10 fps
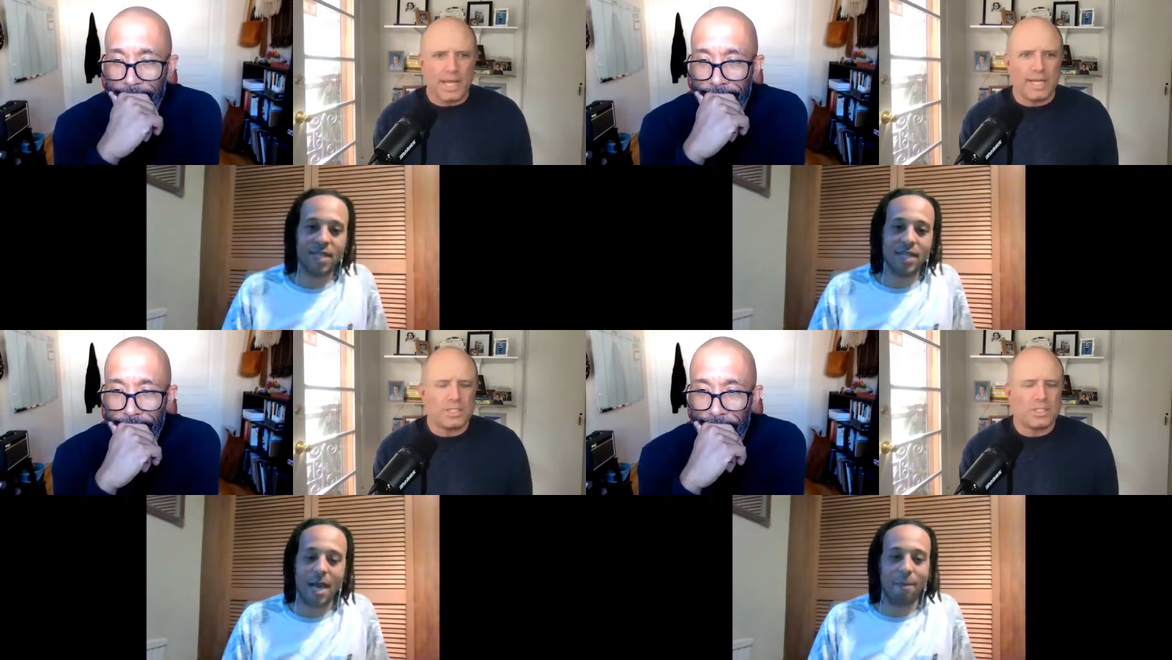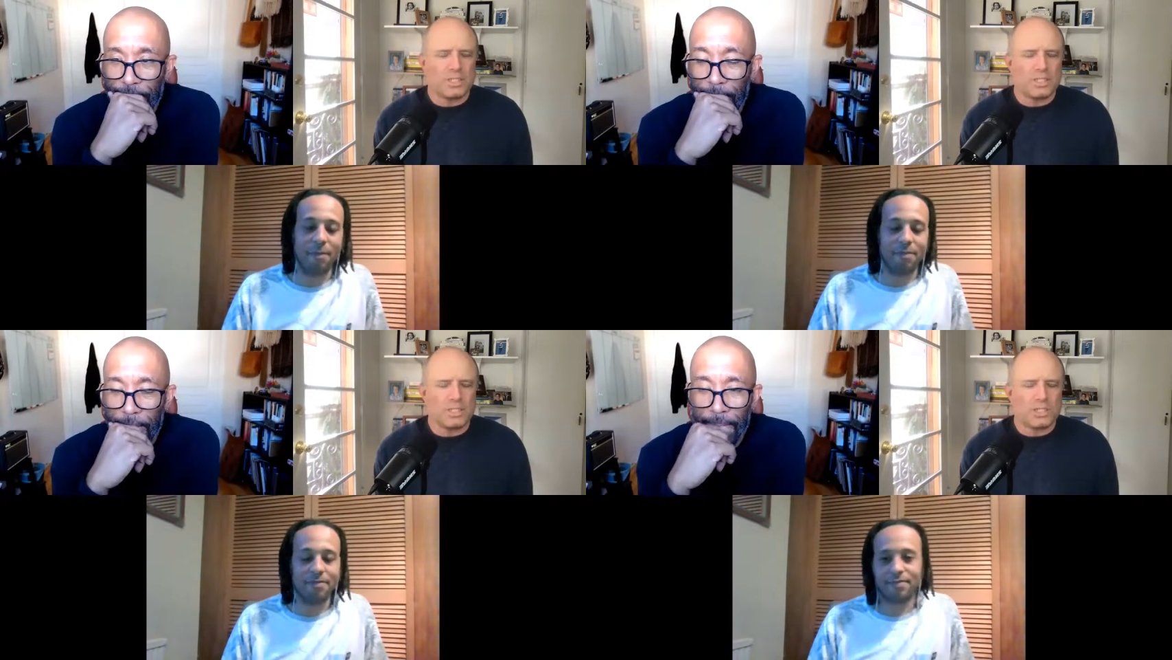Speaker 1: And yeah.
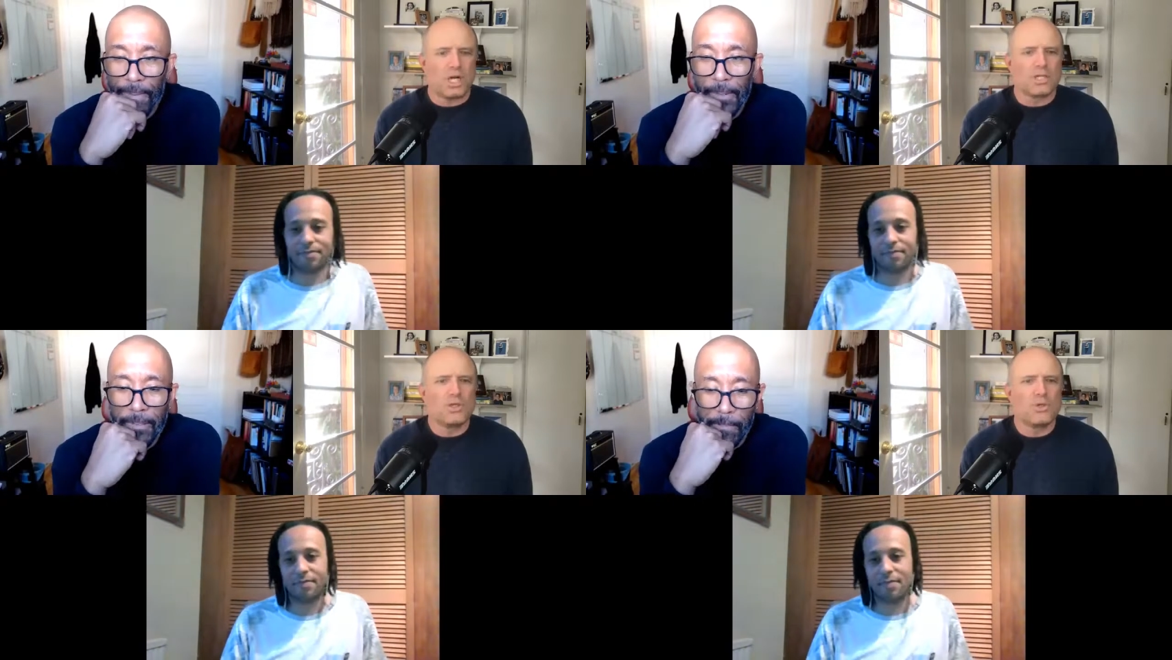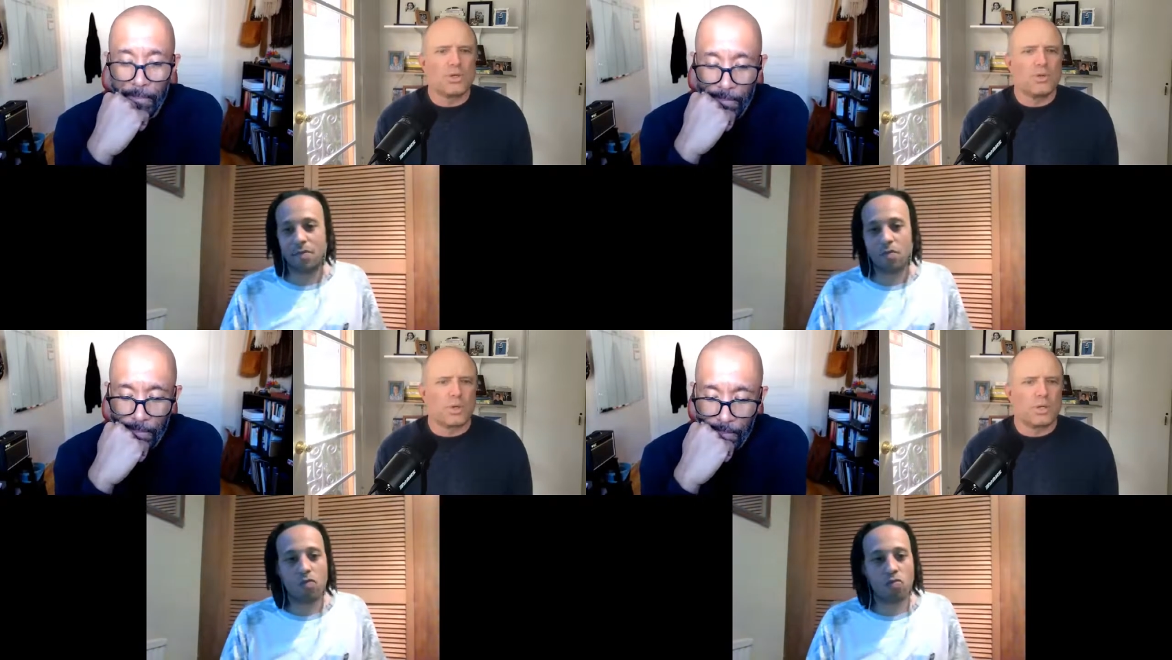Charles, who
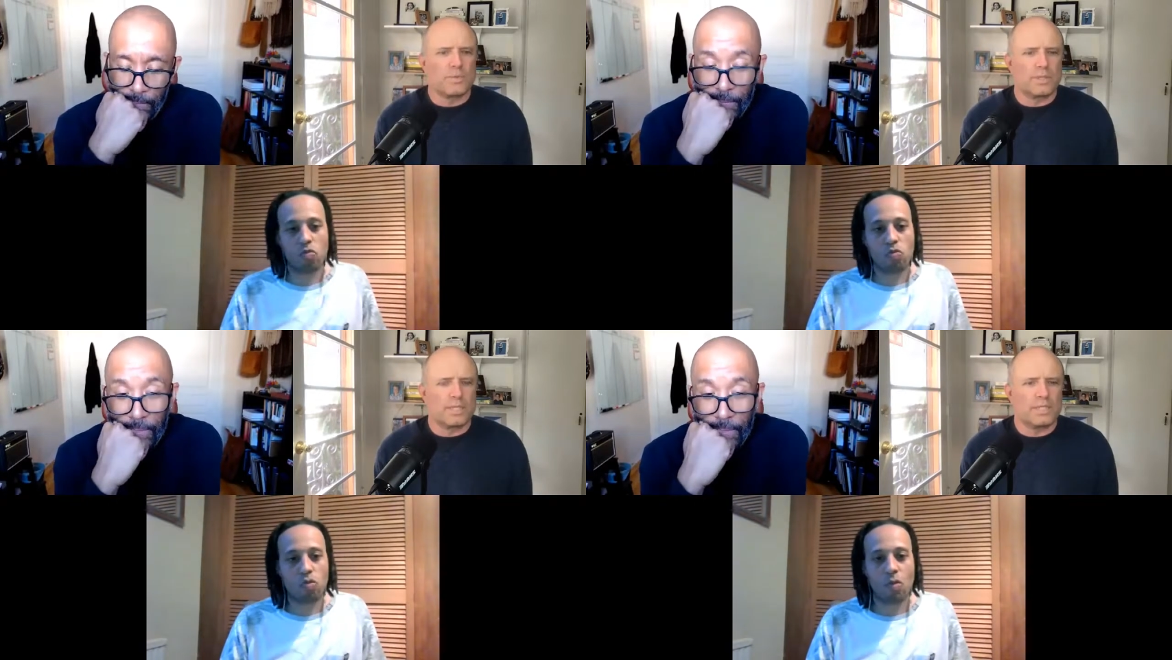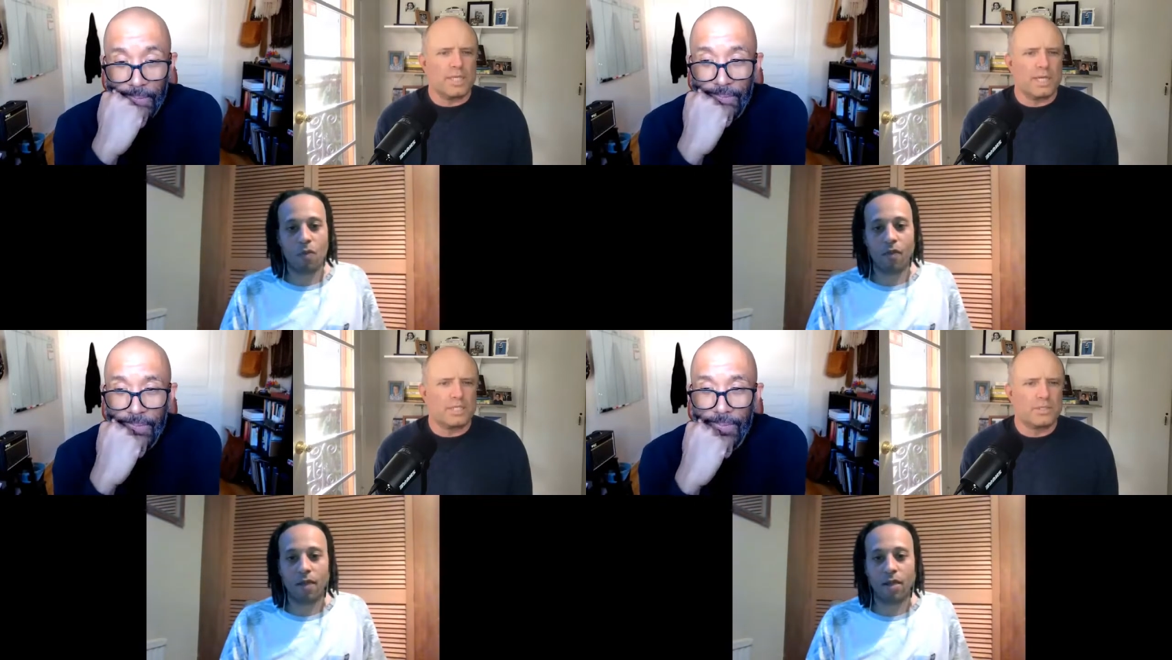are you working with these
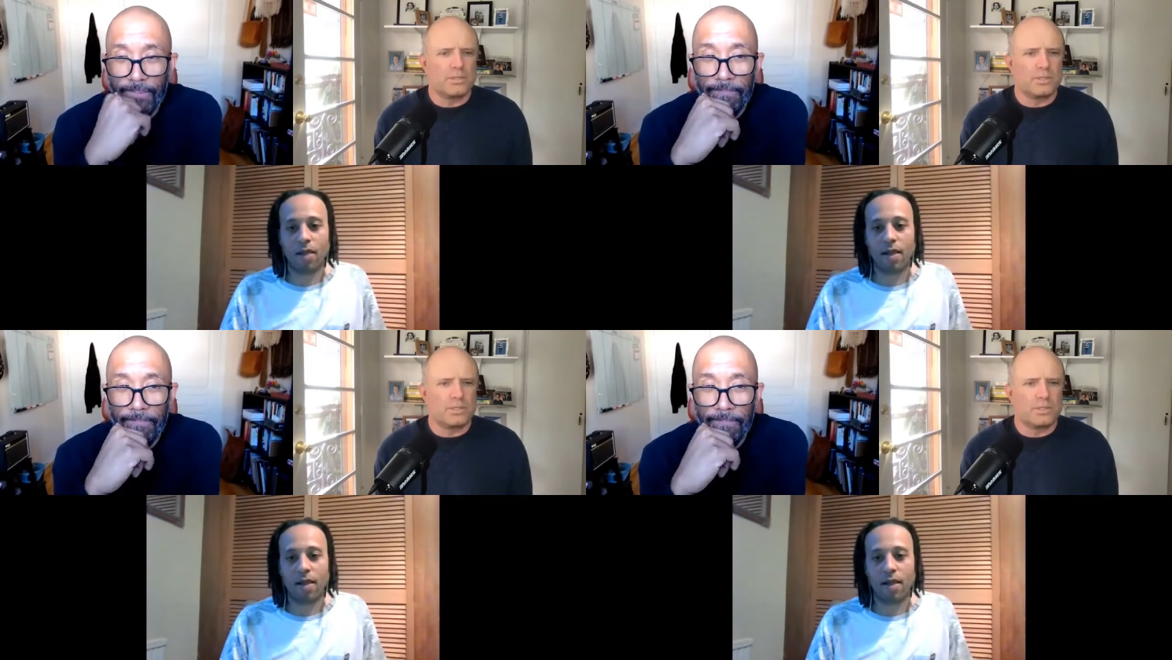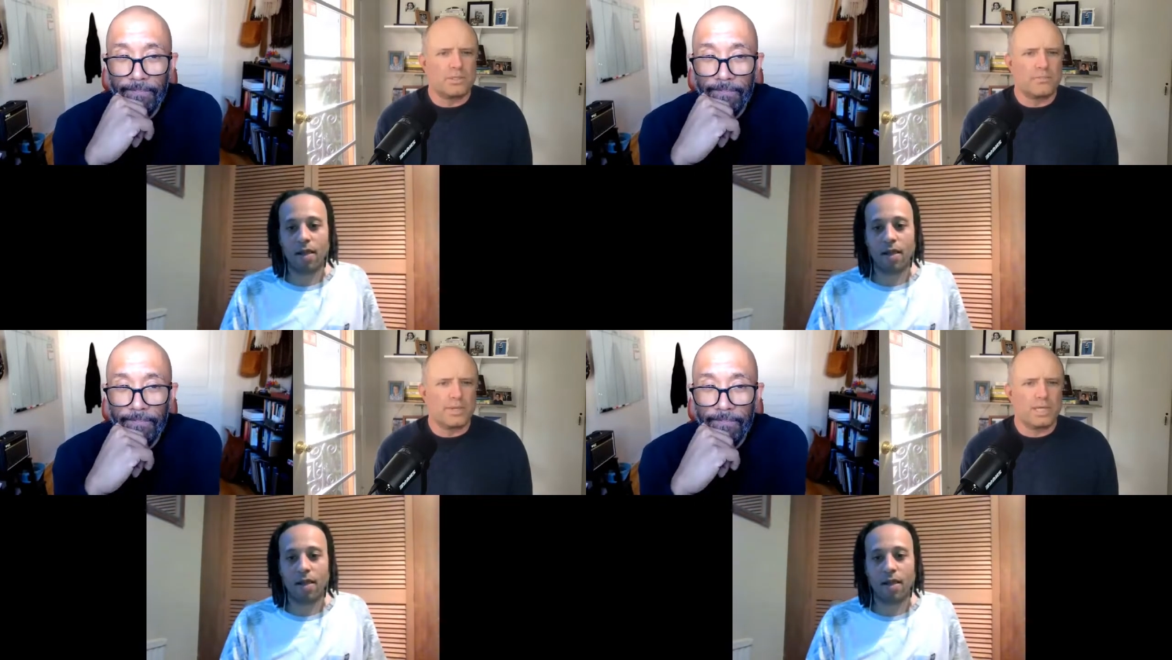days? Who's
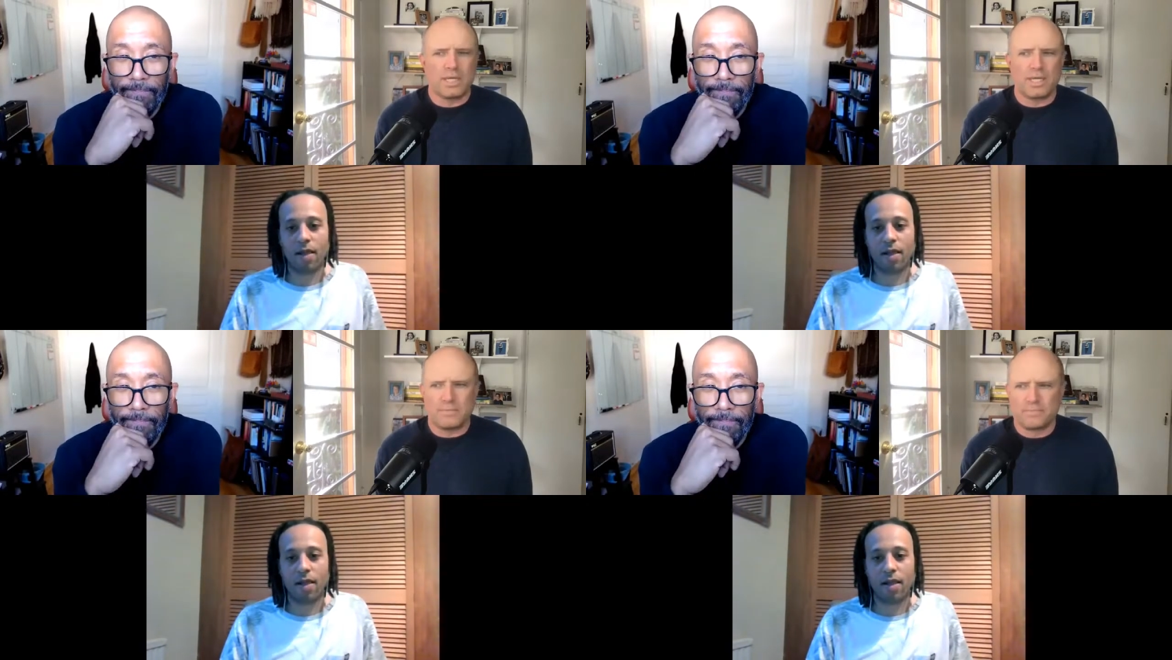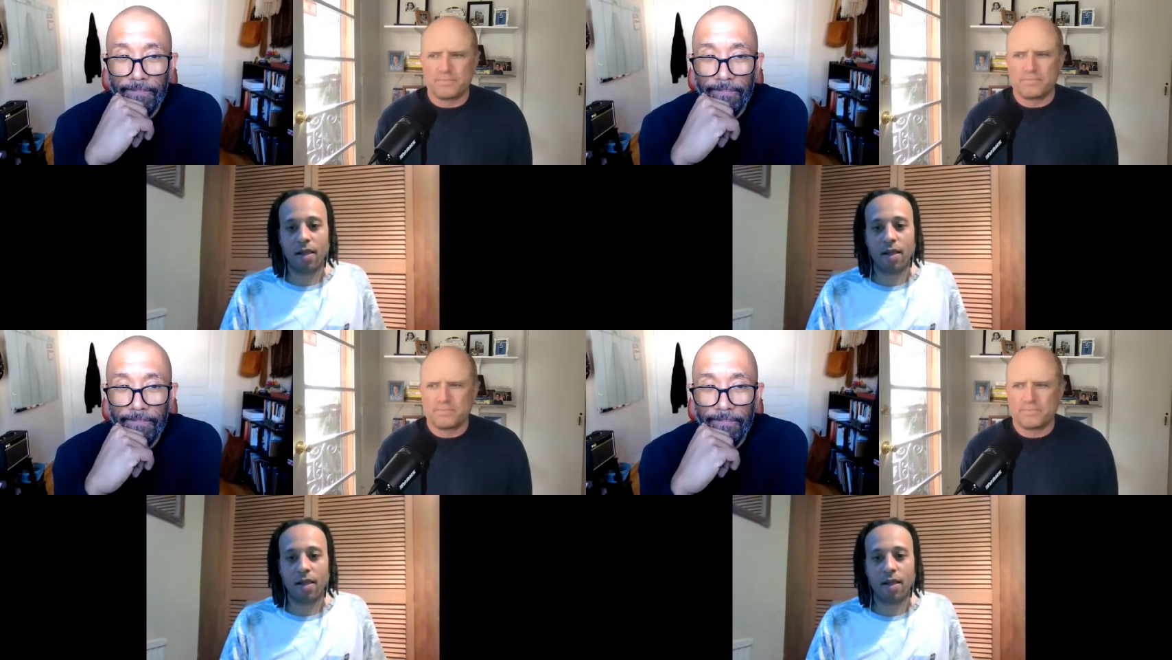your main client?